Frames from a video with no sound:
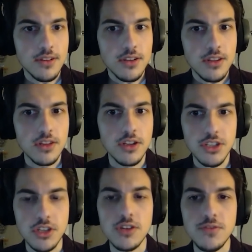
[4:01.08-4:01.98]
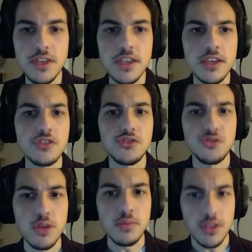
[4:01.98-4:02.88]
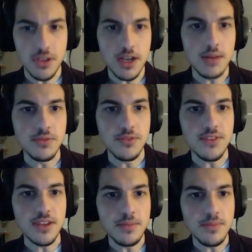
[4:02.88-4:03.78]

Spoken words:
lost a lot of the enjoyment that comes with it.